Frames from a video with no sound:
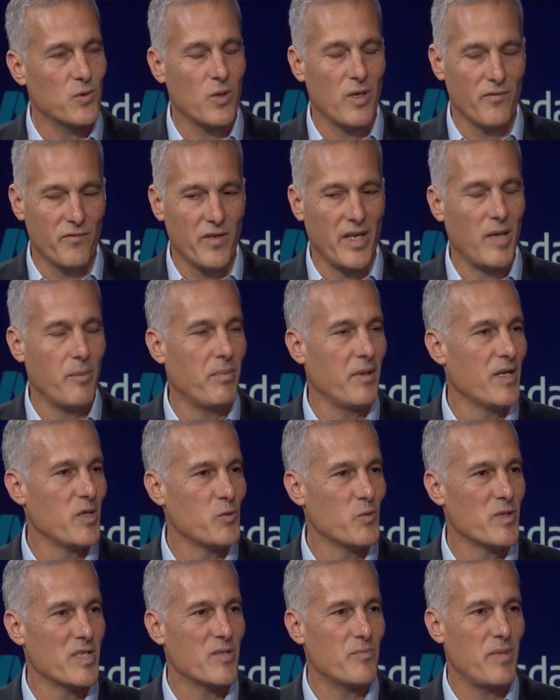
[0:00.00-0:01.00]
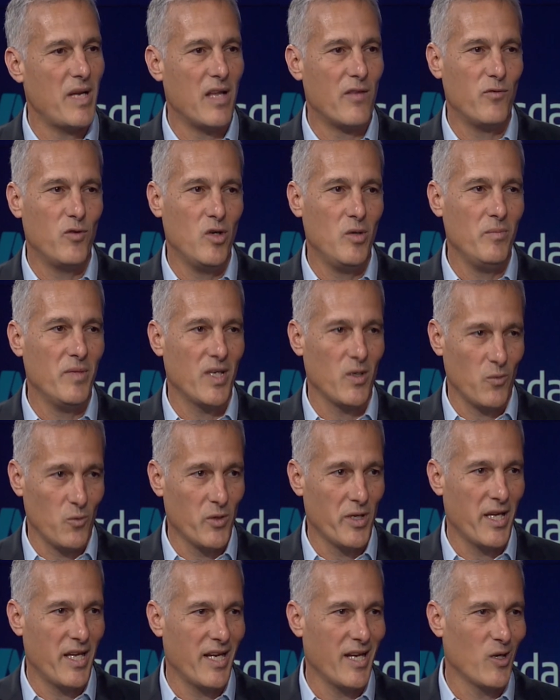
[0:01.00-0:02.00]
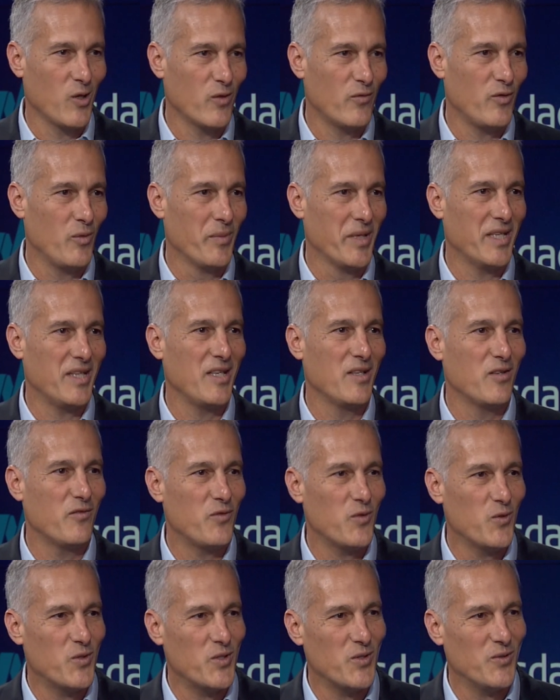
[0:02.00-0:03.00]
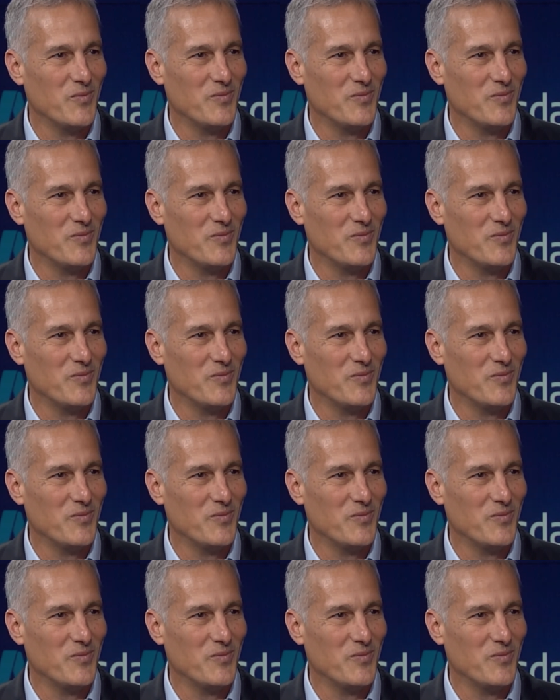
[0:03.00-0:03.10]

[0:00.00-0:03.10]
So I'm very pleased with this platform, and we'll hear a lot from it in the future.